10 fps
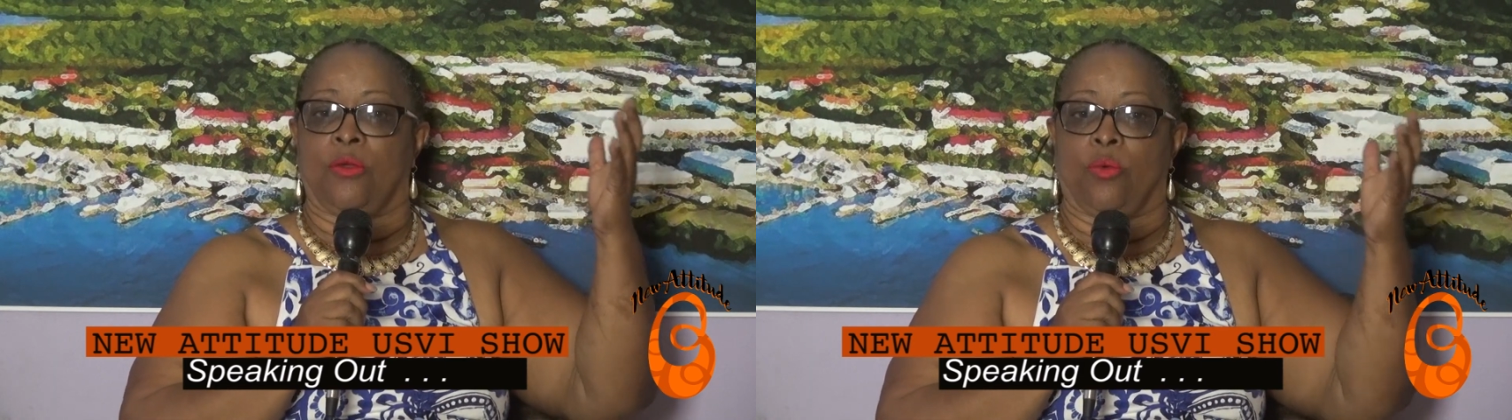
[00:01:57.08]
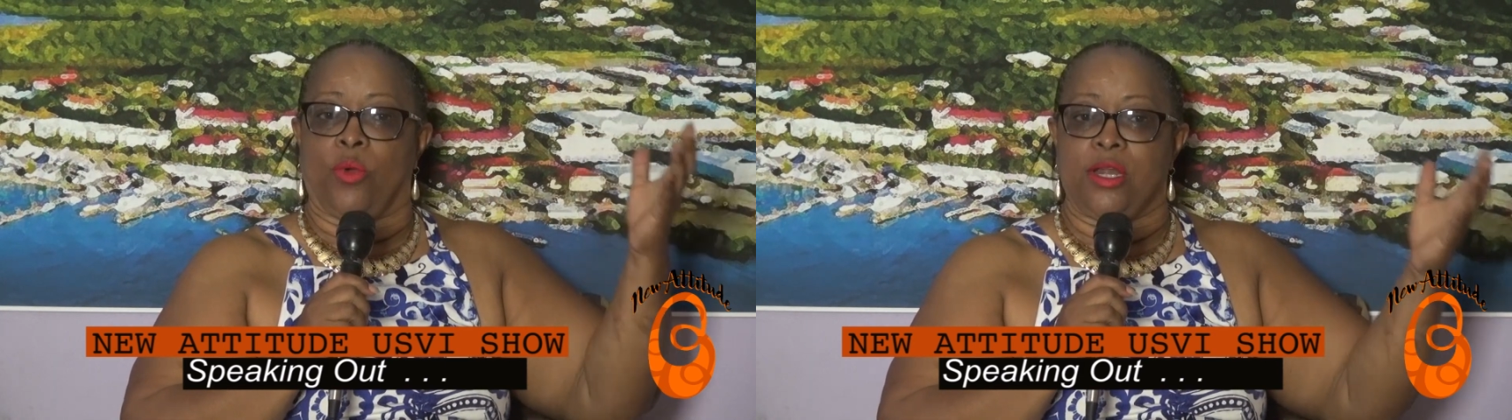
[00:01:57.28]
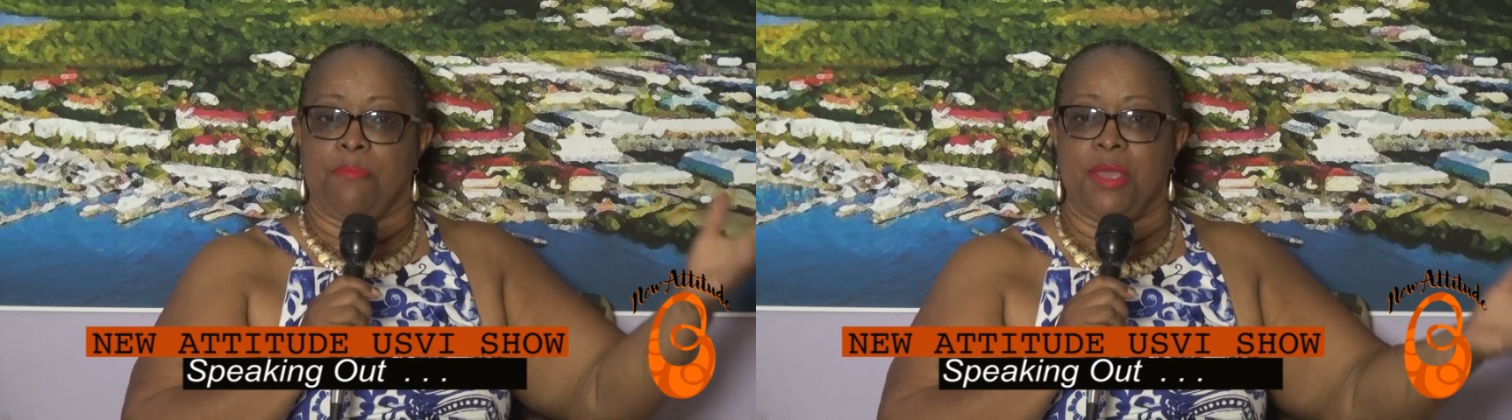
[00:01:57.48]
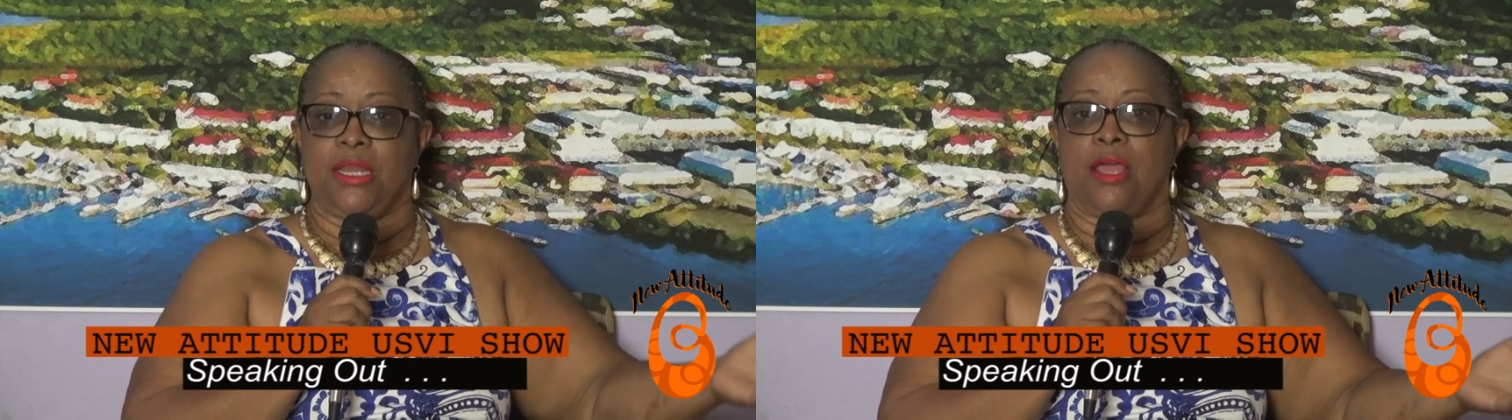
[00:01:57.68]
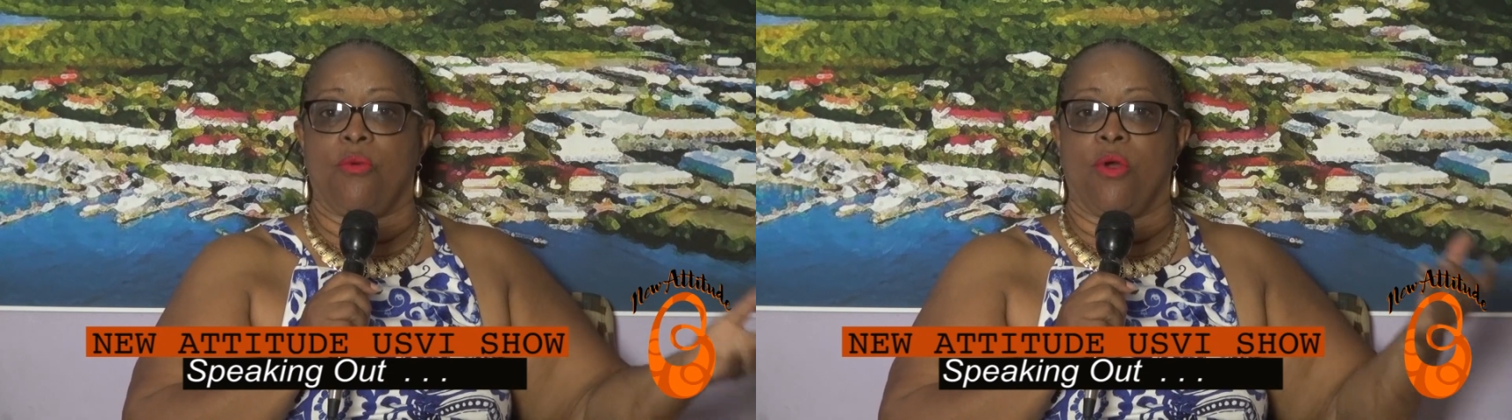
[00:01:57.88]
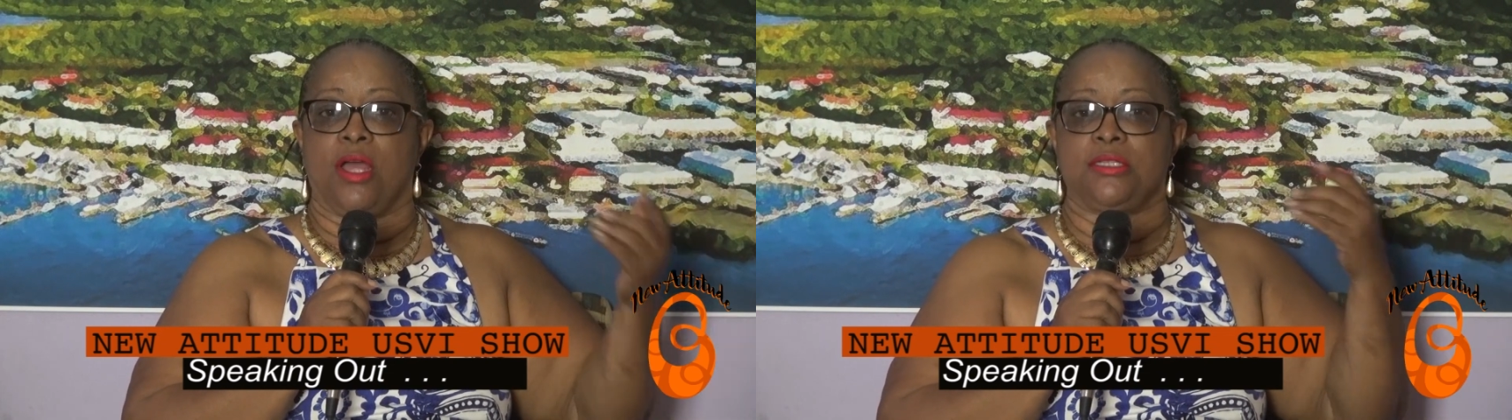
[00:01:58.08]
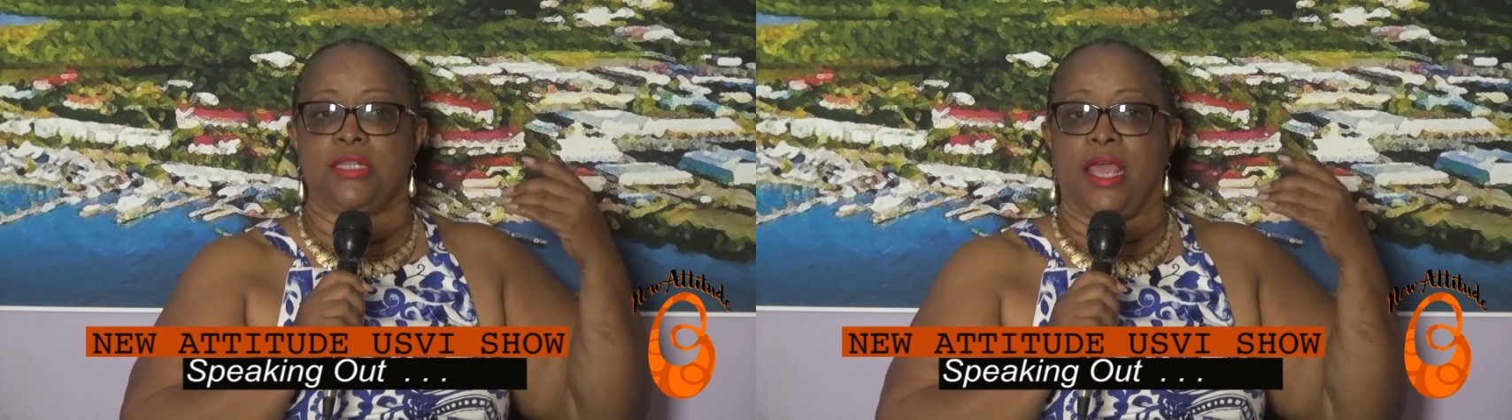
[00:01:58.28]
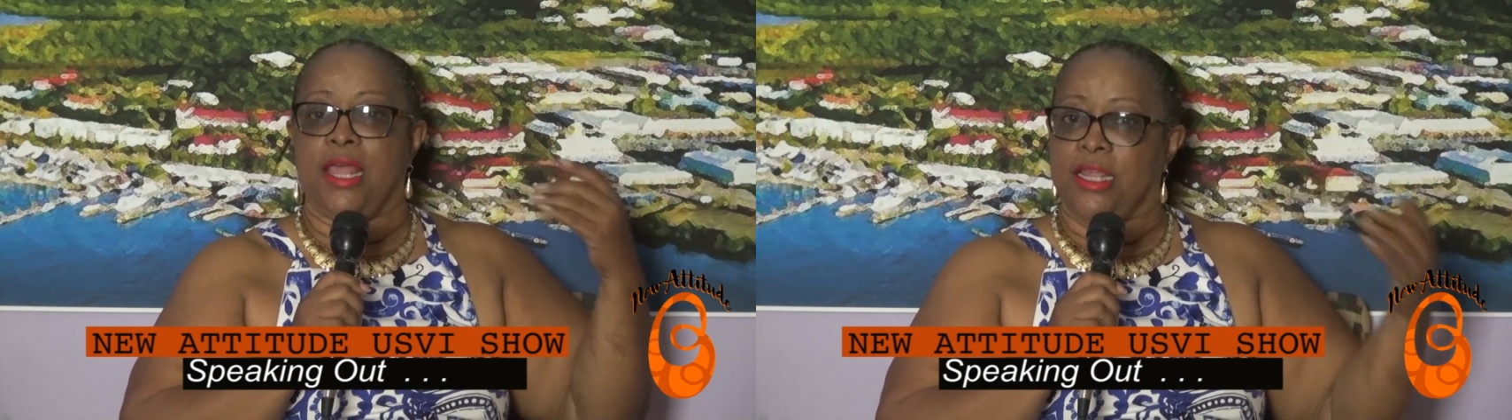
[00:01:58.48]
When the media
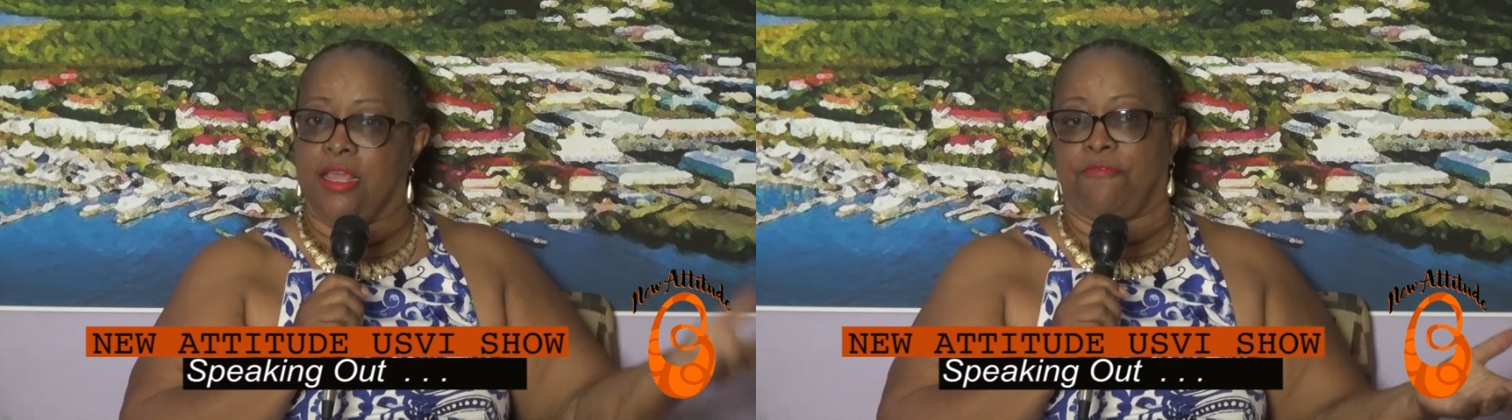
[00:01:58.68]
wants any